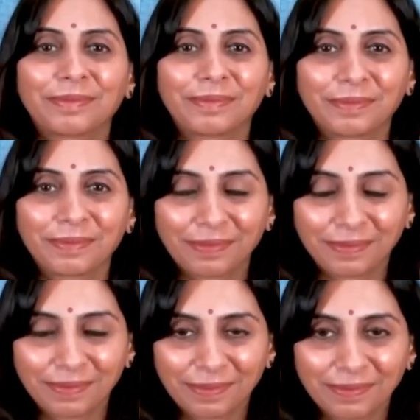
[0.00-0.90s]

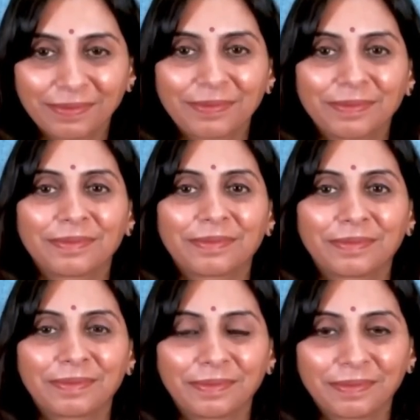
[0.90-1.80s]

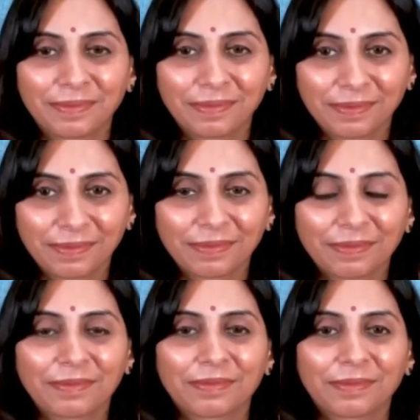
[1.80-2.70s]

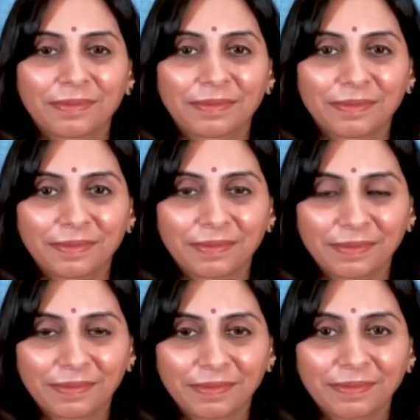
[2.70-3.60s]

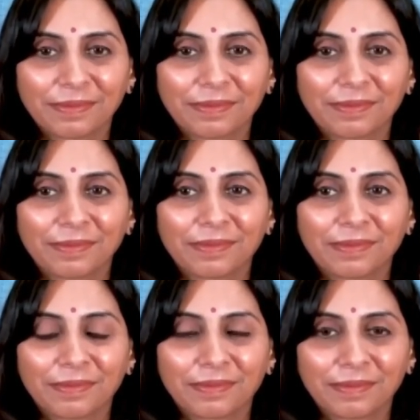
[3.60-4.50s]

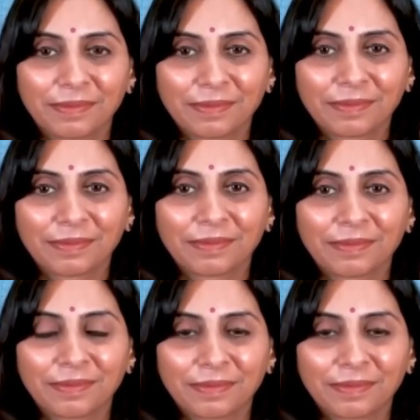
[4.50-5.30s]
(silent)